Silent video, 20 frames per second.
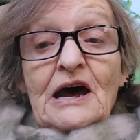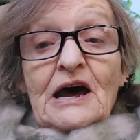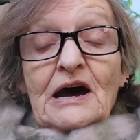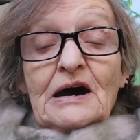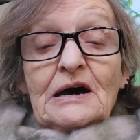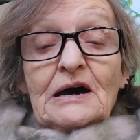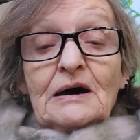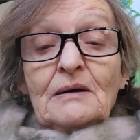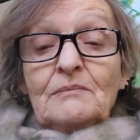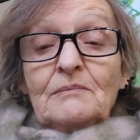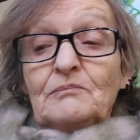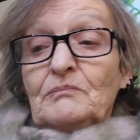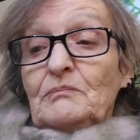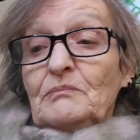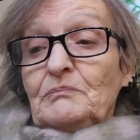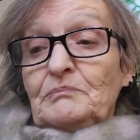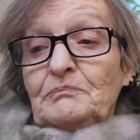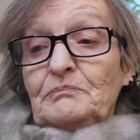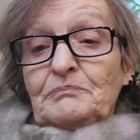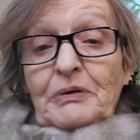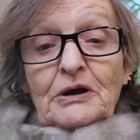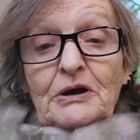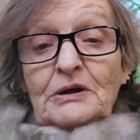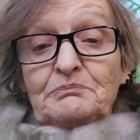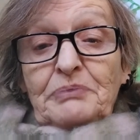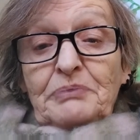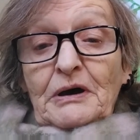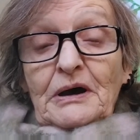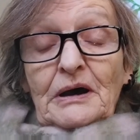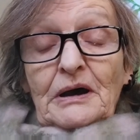
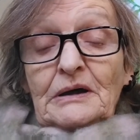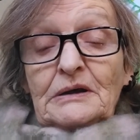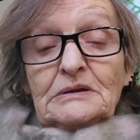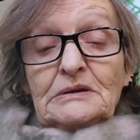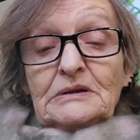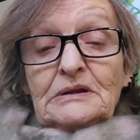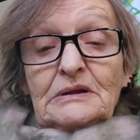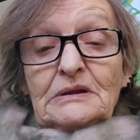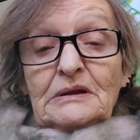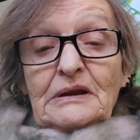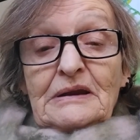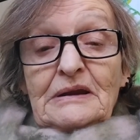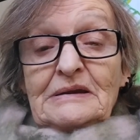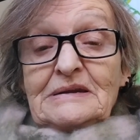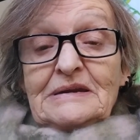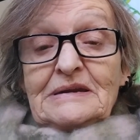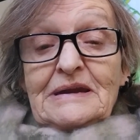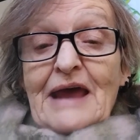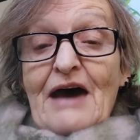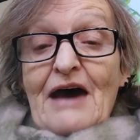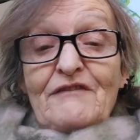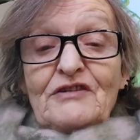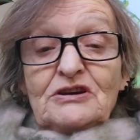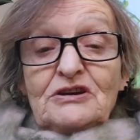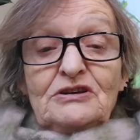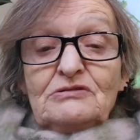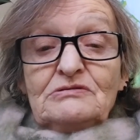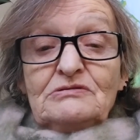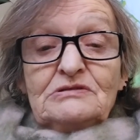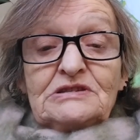but never
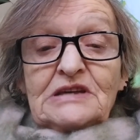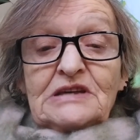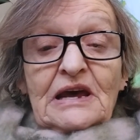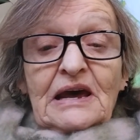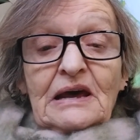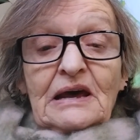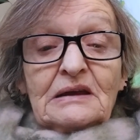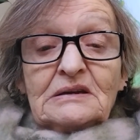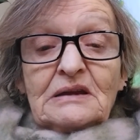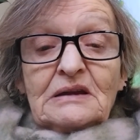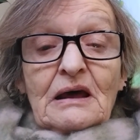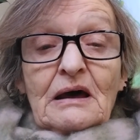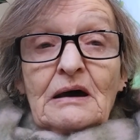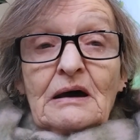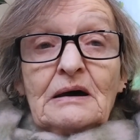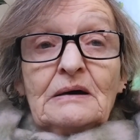use it